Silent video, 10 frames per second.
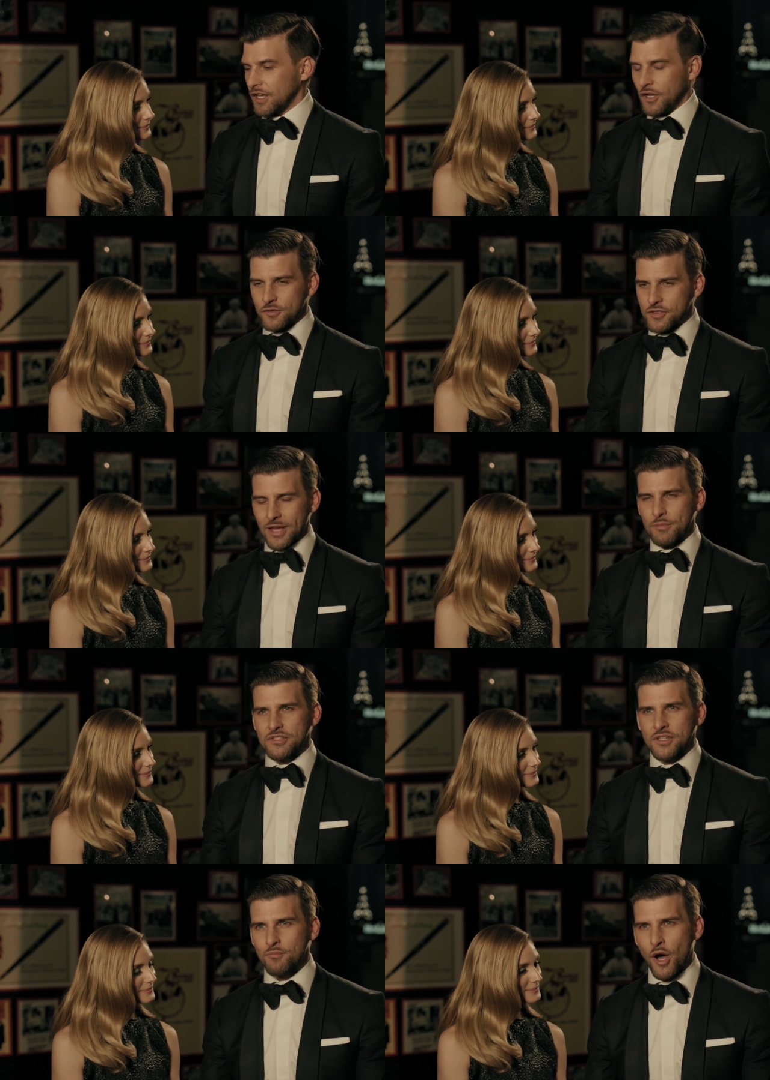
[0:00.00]
Speaker 1: you know, same
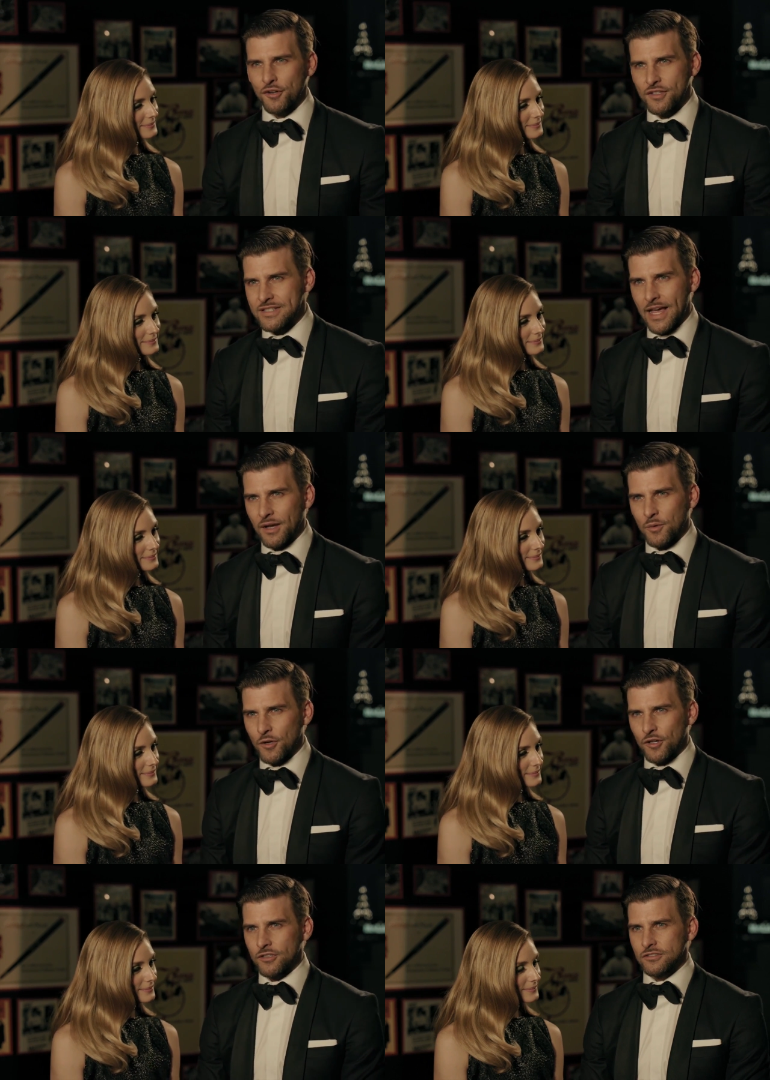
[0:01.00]
as in modern tech
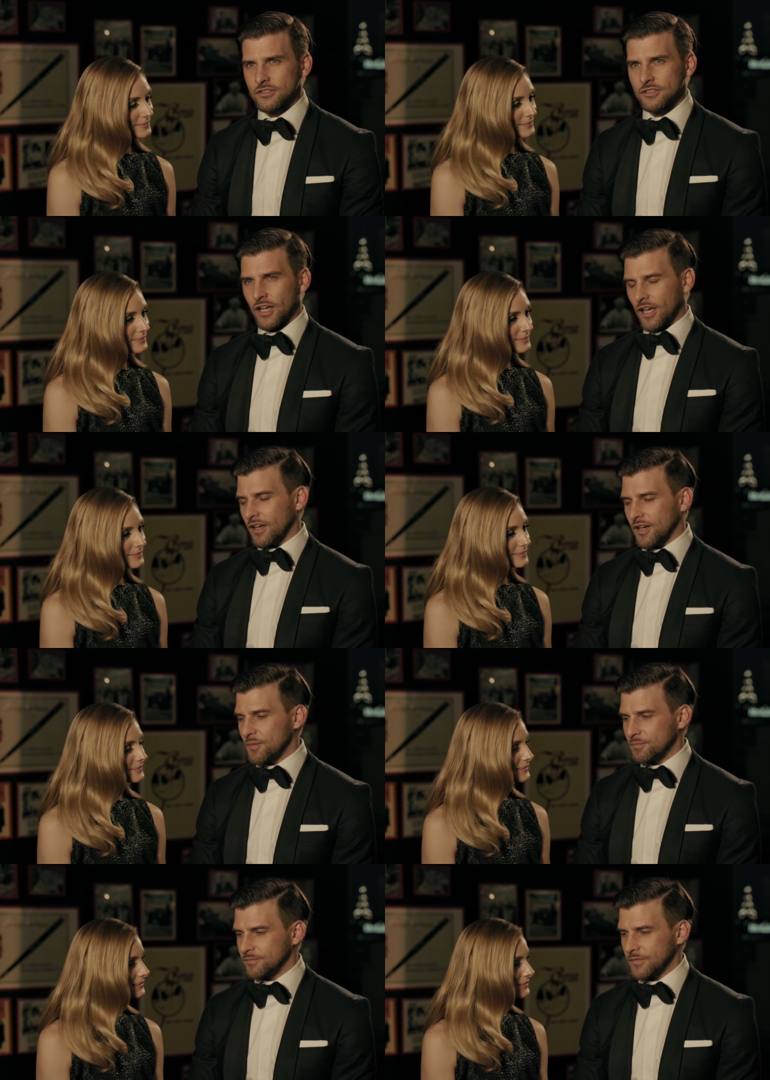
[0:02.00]
world,
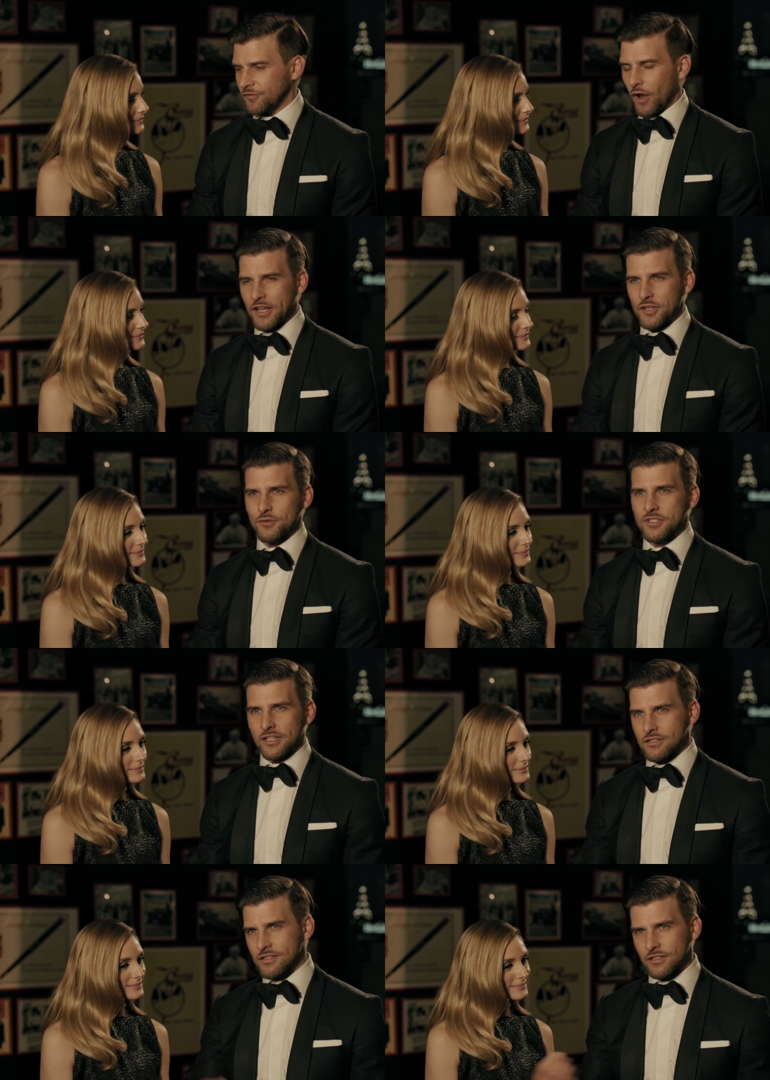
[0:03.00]
um, writing
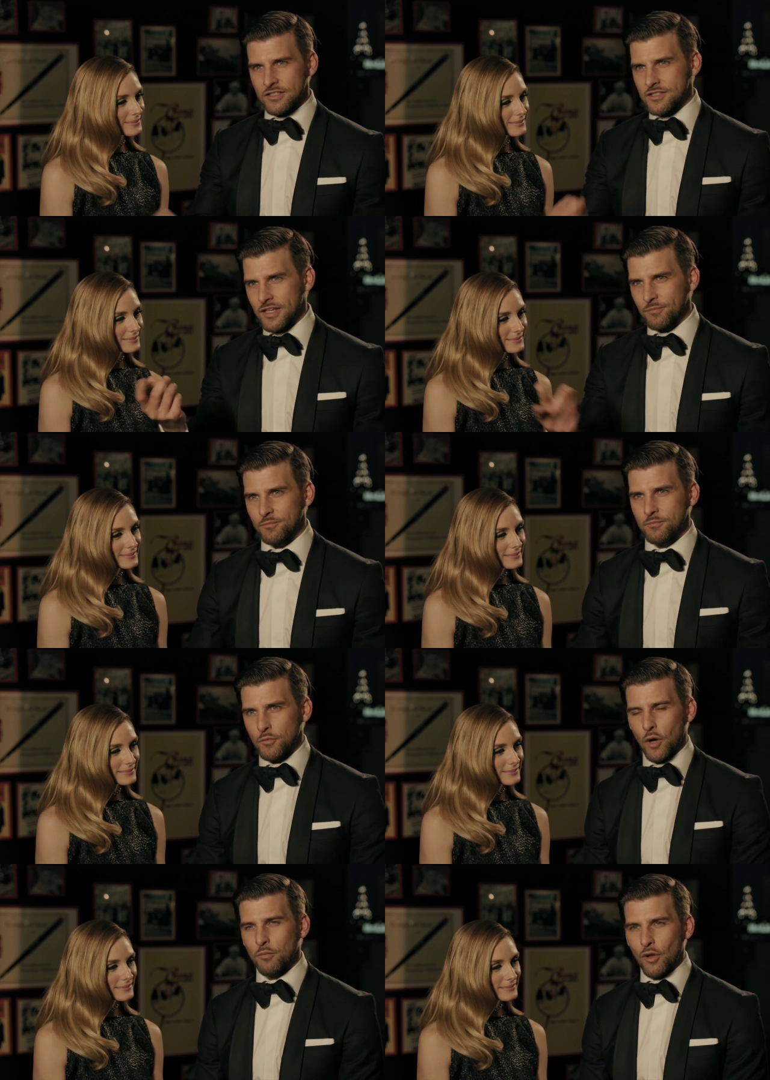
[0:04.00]
utensils that
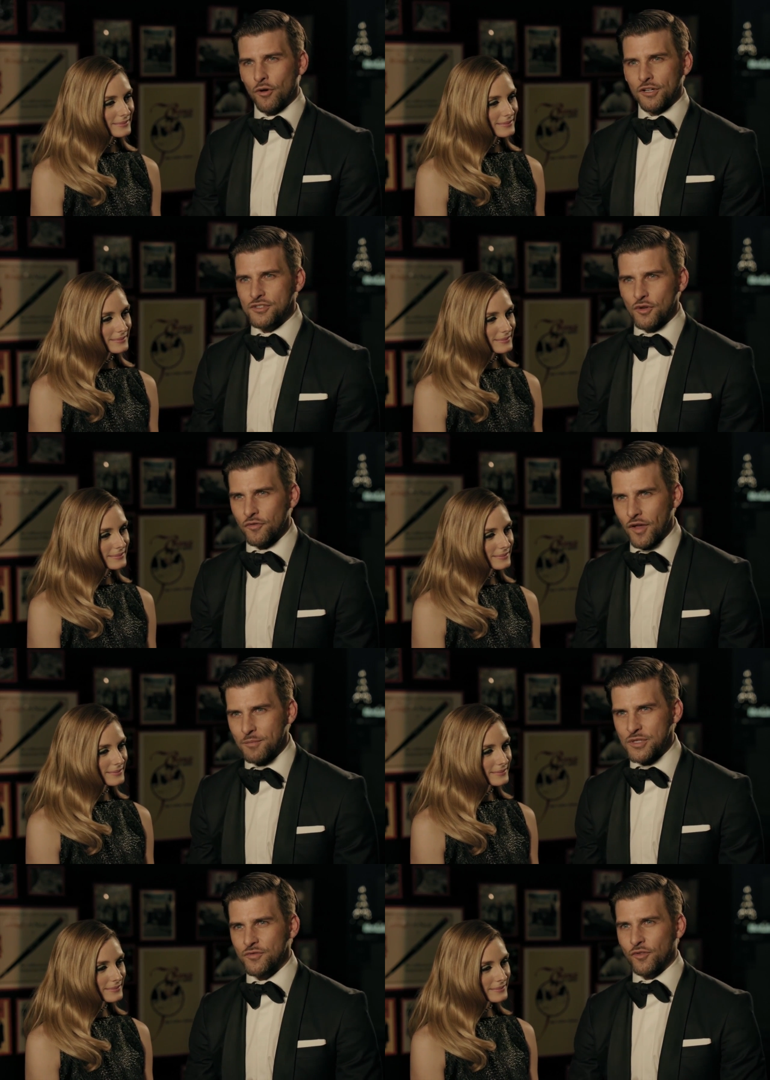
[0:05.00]
Montblanc are so
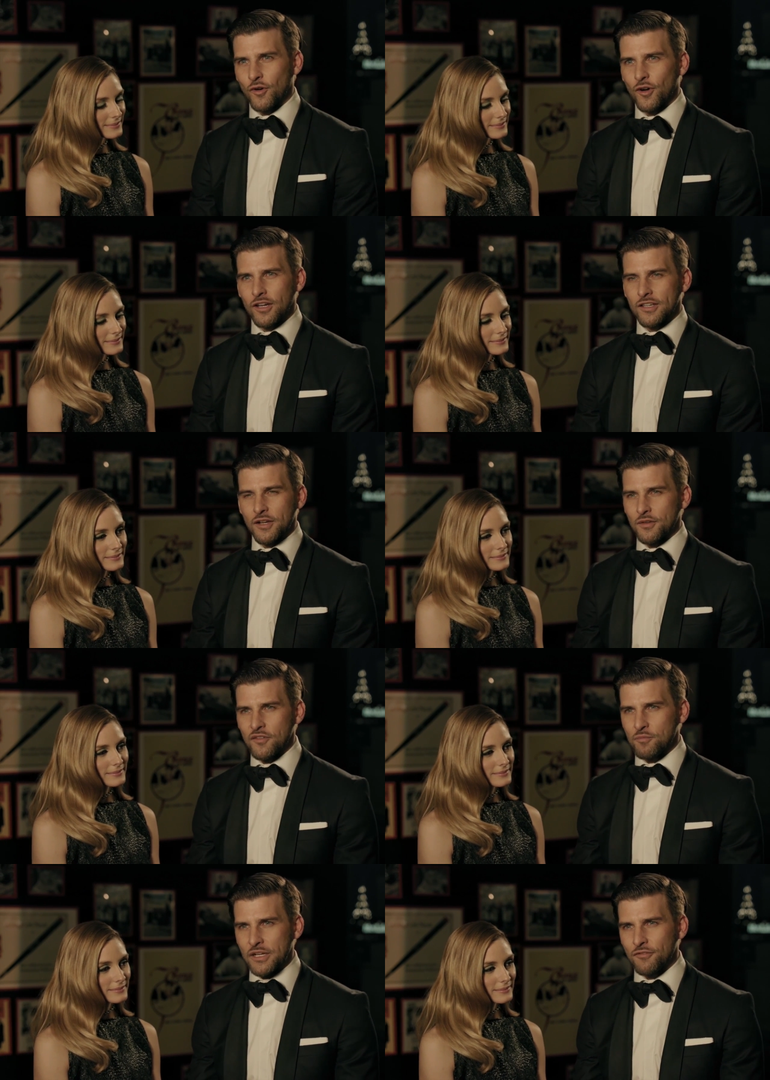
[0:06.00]
famous for, you know,
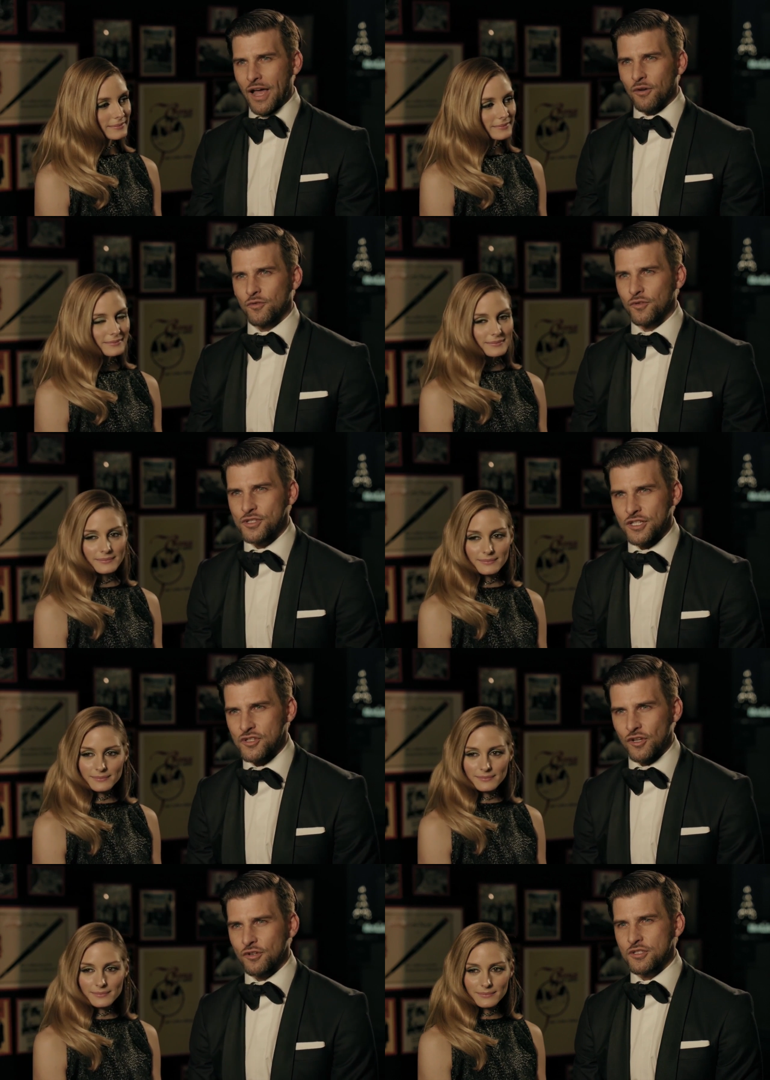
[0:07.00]
they've been around for
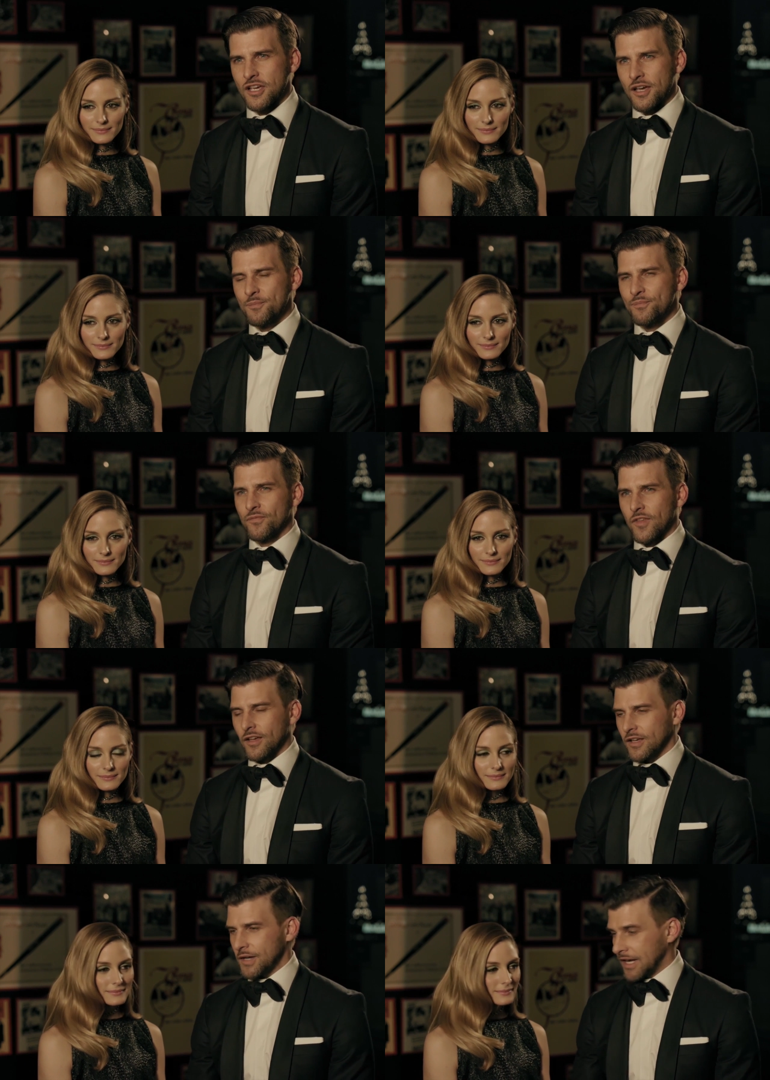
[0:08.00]
such a long time.
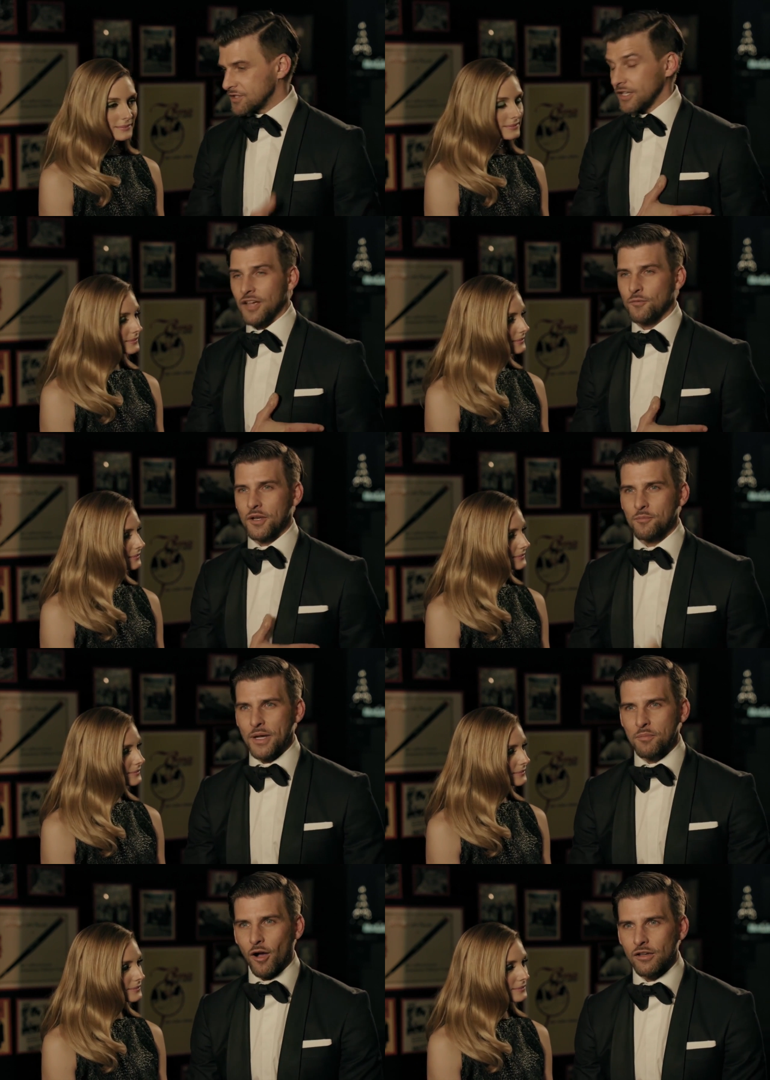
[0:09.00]
I still have one in
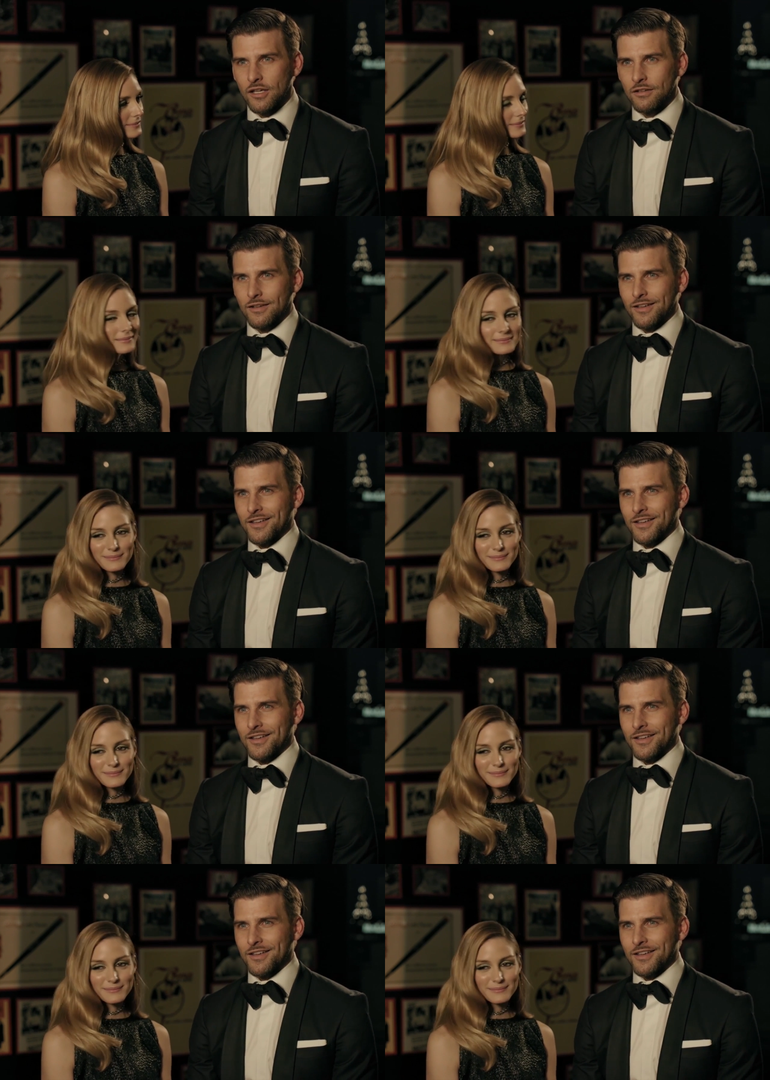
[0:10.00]
my pocket.